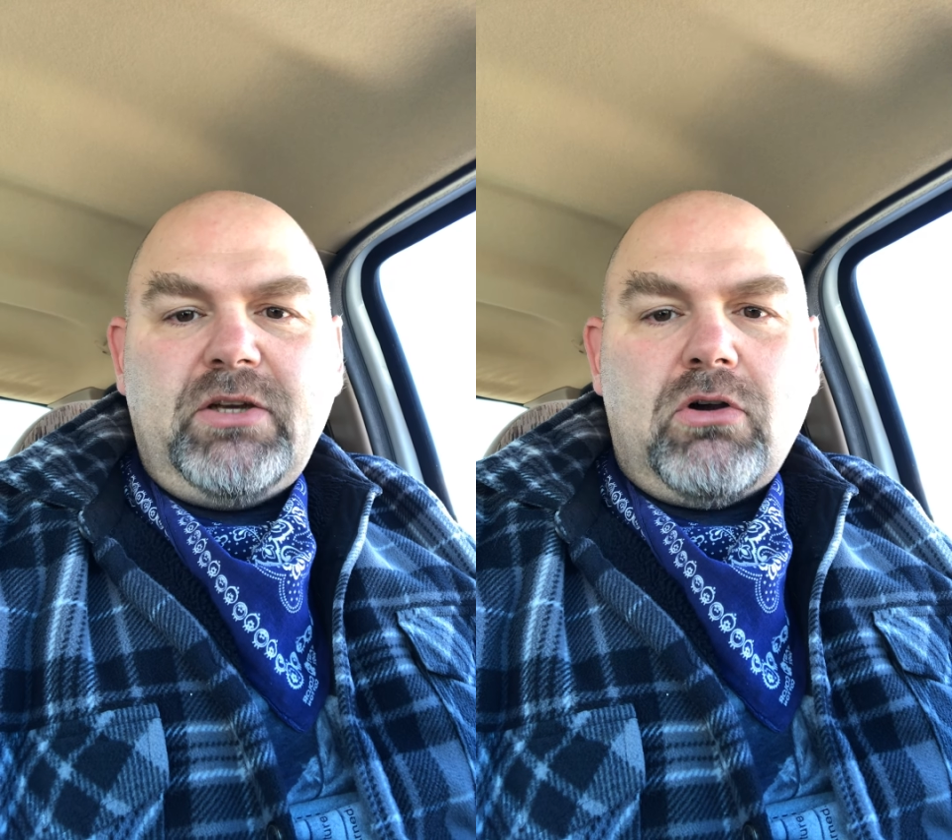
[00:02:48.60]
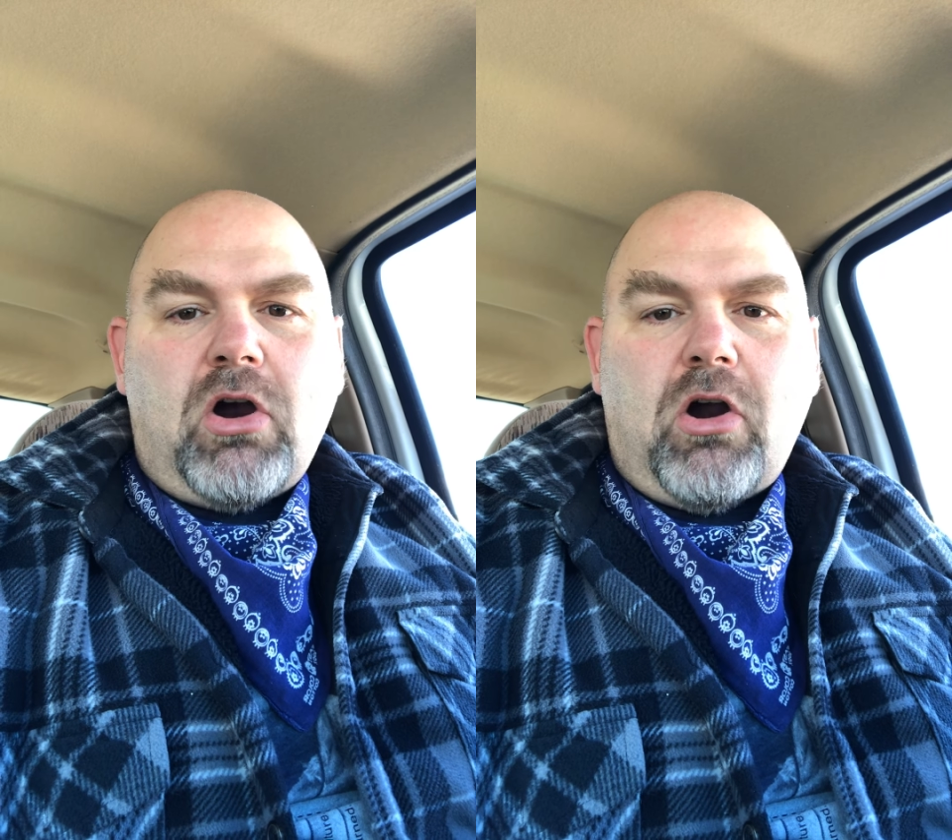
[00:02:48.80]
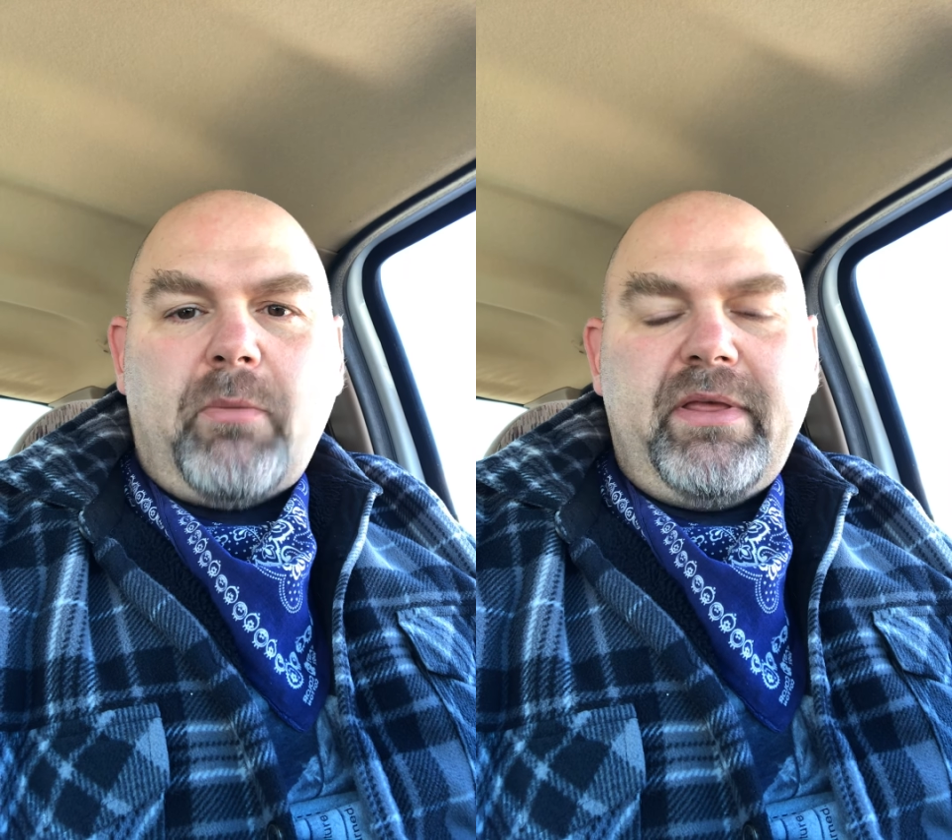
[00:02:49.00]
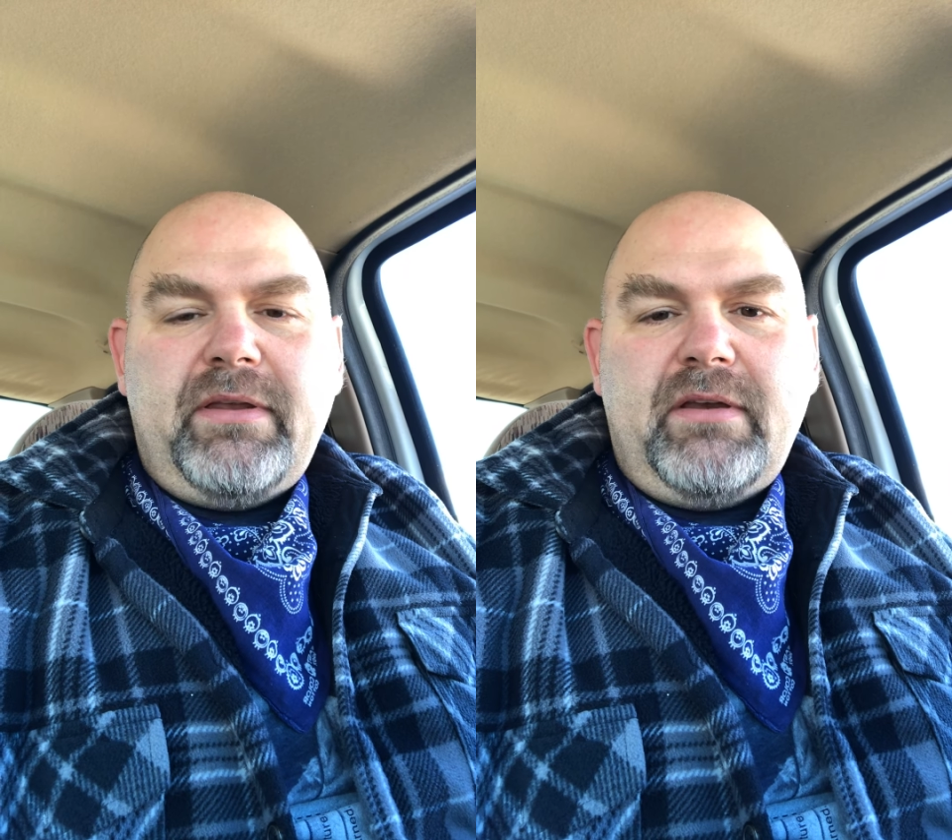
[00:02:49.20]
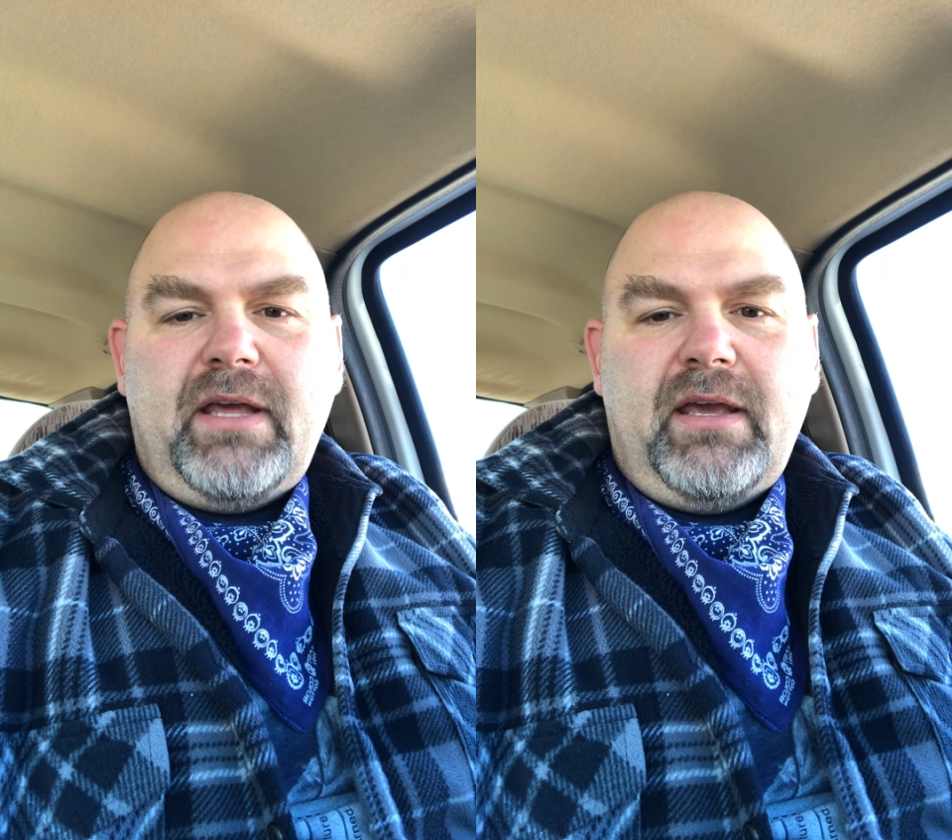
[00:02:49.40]

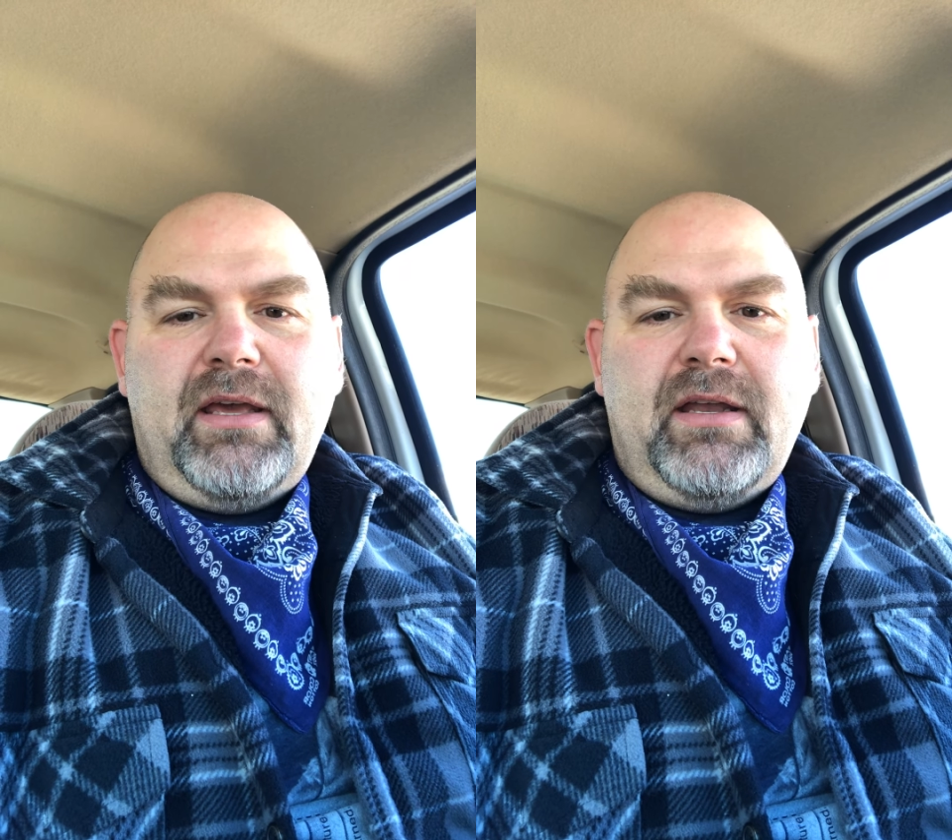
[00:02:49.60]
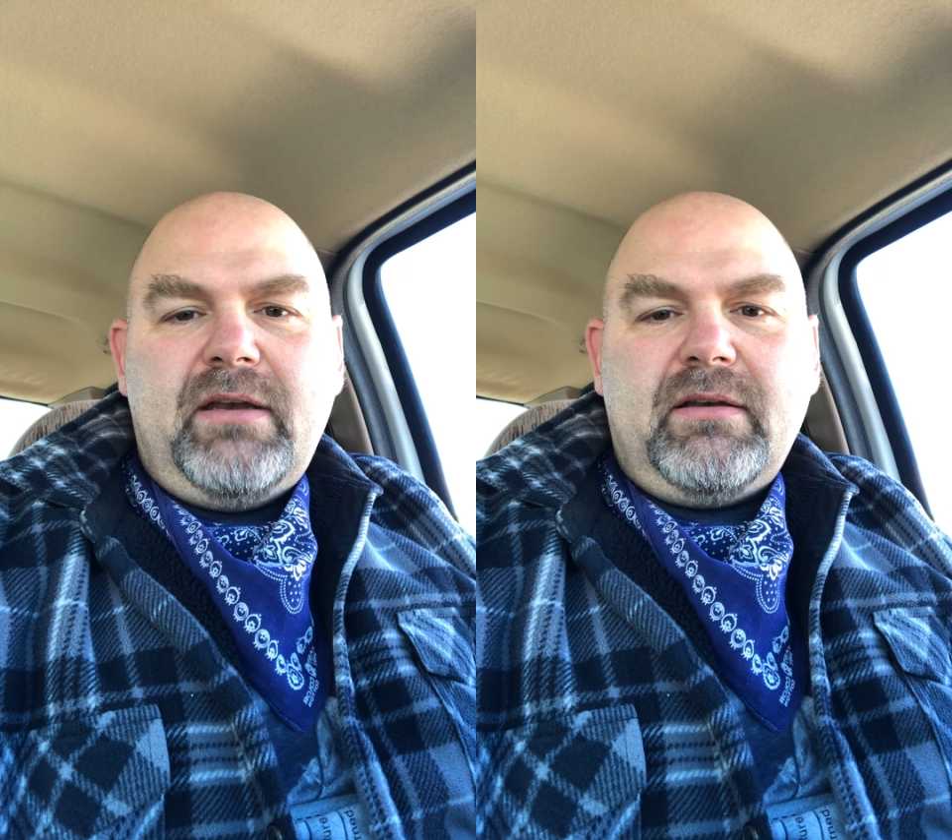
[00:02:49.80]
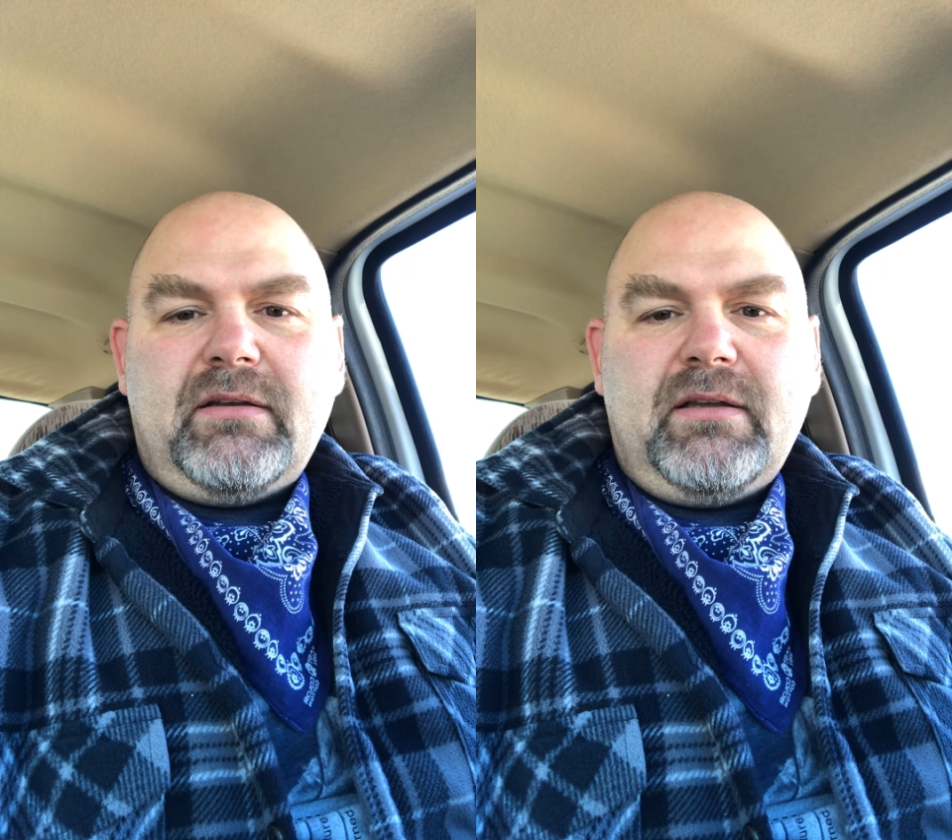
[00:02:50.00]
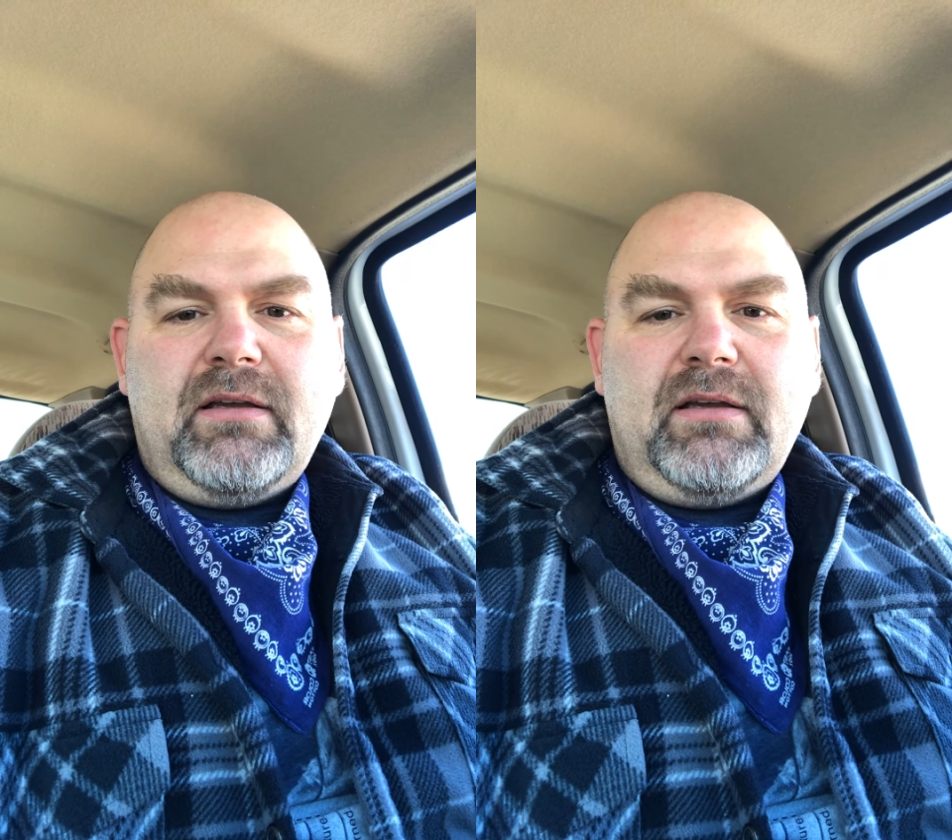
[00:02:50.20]
carbon and